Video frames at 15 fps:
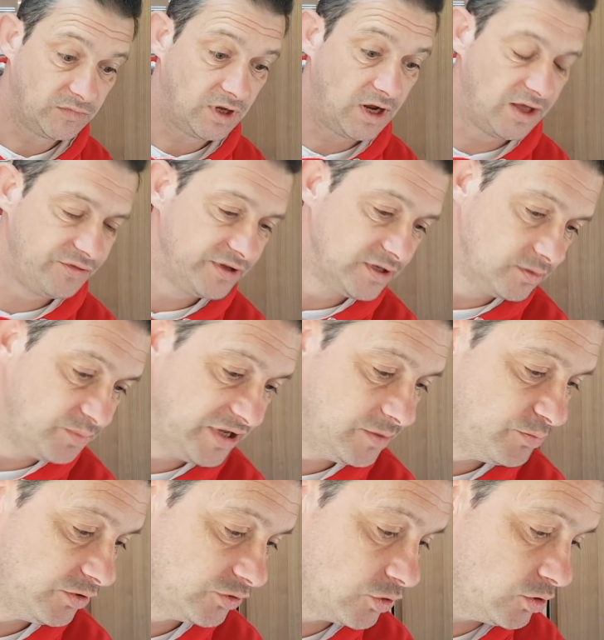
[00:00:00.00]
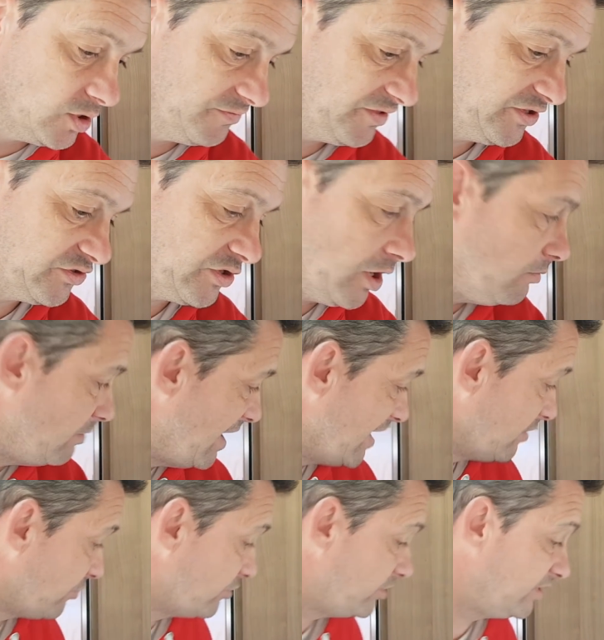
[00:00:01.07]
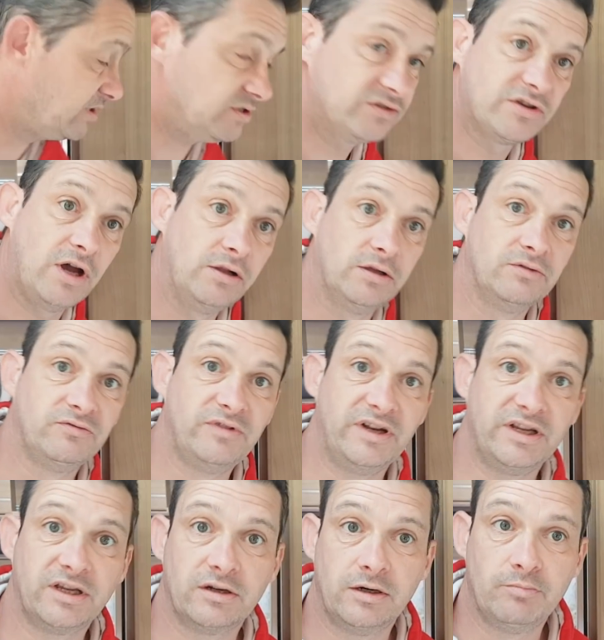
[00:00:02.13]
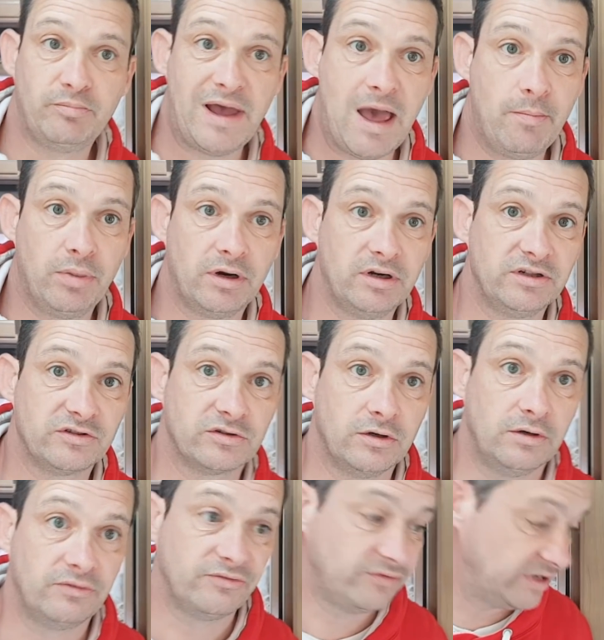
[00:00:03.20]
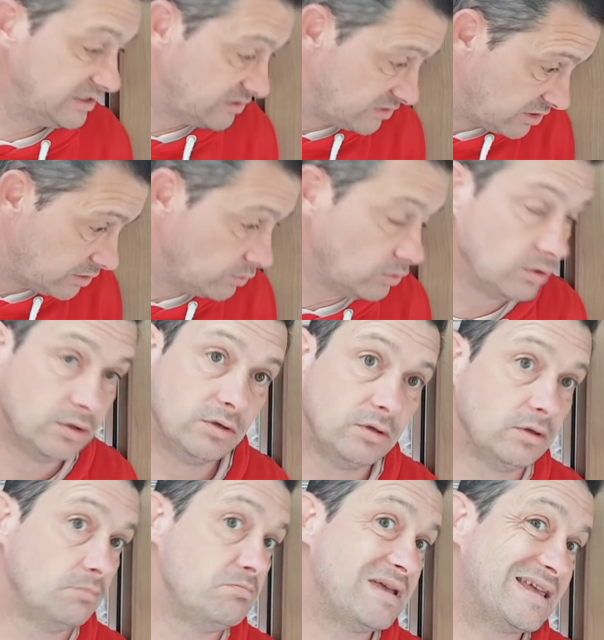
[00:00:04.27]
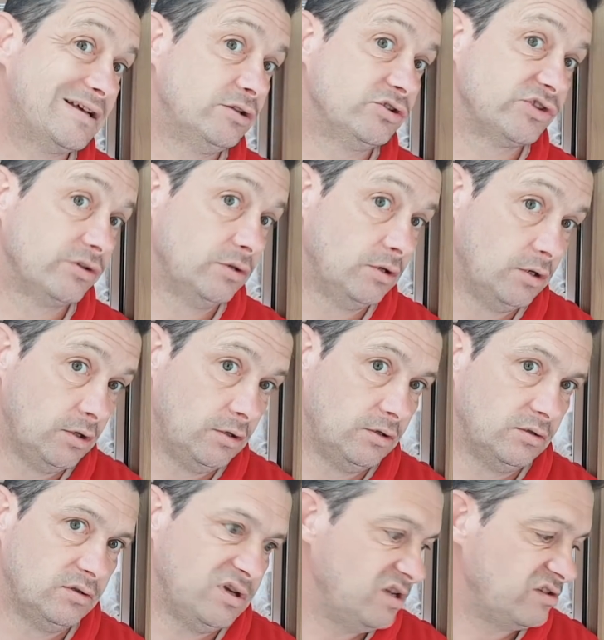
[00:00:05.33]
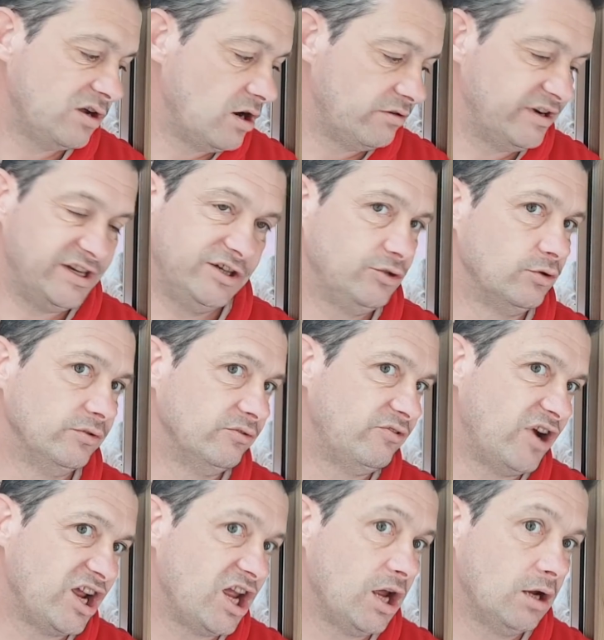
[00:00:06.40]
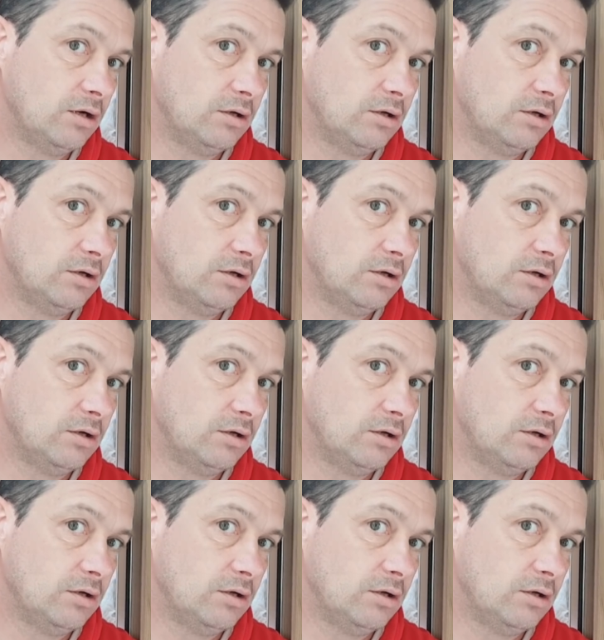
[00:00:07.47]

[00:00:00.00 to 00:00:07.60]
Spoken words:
I think people go over the top by throwing salt and vinegar and pepper and stuff into meals. It's already done for you.